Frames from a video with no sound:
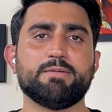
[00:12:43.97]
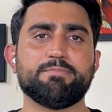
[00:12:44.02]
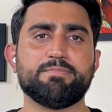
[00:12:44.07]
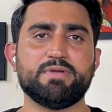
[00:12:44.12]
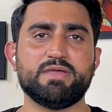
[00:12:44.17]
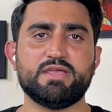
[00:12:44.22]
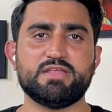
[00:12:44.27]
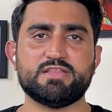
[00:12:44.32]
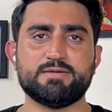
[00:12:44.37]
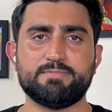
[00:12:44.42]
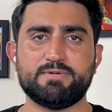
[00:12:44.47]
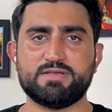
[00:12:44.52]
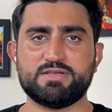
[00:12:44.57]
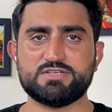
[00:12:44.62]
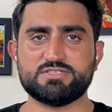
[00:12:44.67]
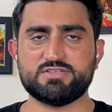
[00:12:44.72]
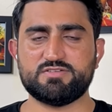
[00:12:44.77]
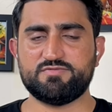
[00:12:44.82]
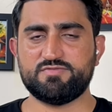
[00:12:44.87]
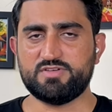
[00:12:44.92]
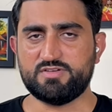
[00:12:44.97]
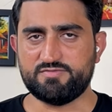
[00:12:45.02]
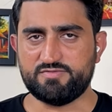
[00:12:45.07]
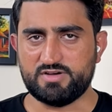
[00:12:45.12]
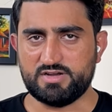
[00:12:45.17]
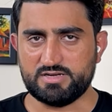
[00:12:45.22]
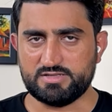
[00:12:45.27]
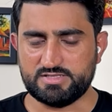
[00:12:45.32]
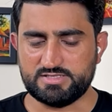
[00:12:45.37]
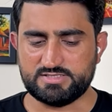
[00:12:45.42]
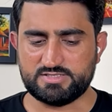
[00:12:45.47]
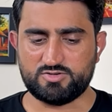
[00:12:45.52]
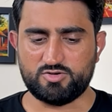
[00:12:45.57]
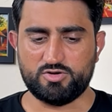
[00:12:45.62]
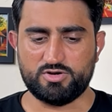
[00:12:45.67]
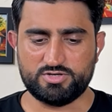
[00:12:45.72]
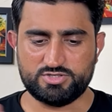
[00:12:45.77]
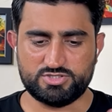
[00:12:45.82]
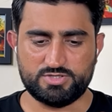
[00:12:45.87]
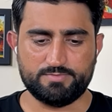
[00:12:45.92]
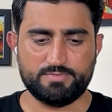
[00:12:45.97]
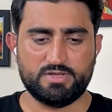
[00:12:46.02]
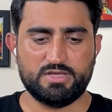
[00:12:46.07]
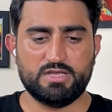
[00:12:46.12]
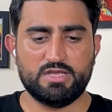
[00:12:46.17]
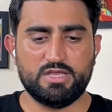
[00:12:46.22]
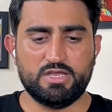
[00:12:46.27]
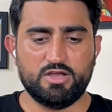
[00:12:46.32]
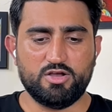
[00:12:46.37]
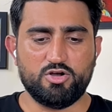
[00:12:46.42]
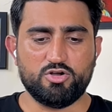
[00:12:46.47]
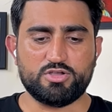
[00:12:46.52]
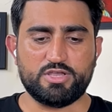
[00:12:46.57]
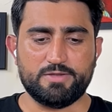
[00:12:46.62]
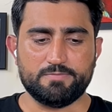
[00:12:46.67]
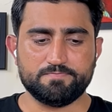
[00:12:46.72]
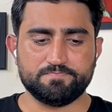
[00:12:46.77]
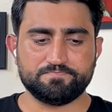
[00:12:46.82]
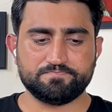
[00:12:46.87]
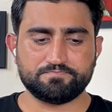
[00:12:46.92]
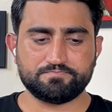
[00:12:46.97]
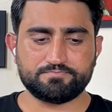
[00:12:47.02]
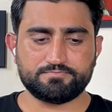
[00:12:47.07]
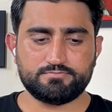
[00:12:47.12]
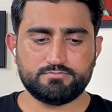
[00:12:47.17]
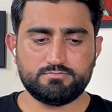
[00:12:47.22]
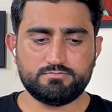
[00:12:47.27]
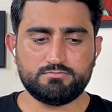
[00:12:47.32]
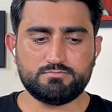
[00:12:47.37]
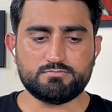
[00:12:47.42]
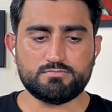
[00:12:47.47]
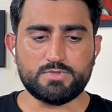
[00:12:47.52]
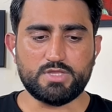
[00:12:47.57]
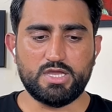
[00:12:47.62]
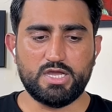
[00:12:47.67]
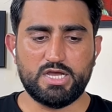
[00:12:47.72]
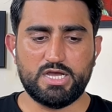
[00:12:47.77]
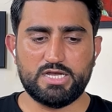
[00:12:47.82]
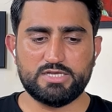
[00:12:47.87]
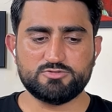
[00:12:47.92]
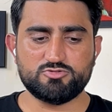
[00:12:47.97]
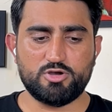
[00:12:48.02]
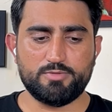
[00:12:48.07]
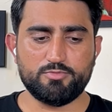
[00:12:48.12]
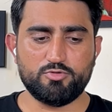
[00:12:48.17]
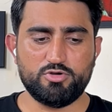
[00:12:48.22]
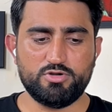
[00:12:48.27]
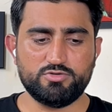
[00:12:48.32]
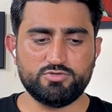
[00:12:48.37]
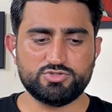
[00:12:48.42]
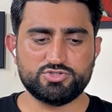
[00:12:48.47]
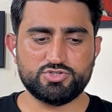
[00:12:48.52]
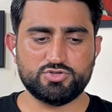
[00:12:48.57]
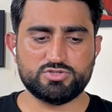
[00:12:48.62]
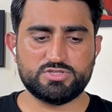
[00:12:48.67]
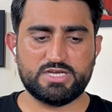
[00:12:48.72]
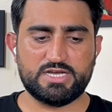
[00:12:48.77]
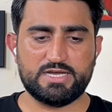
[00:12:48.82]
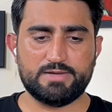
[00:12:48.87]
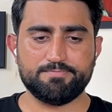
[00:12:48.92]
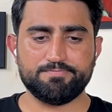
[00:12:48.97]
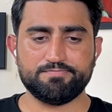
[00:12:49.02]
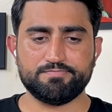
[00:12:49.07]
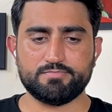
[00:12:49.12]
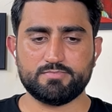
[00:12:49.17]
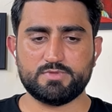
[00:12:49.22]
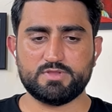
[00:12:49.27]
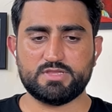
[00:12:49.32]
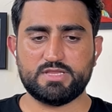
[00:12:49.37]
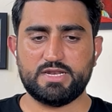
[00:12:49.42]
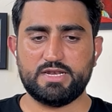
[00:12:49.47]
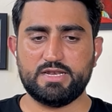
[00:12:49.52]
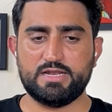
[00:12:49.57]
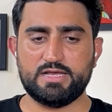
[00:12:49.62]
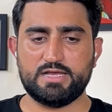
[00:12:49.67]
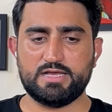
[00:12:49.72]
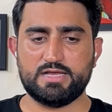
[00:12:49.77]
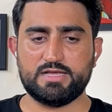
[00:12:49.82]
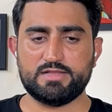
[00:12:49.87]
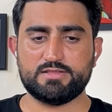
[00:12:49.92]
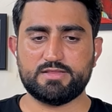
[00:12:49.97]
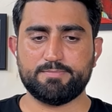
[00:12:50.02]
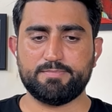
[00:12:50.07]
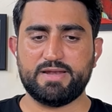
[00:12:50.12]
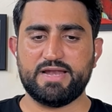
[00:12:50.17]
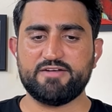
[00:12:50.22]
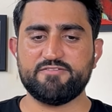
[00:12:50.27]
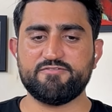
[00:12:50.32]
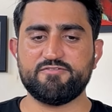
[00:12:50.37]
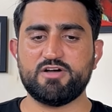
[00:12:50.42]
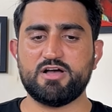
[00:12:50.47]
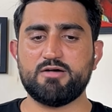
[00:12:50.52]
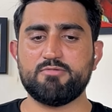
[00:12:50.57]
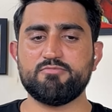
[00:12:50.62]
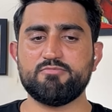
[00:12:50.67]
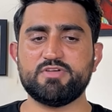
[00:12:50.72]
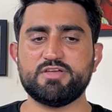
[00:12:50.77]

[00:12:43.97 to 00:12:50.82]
pay the application fee for this scholarship. Okay, so I'm going to show the platform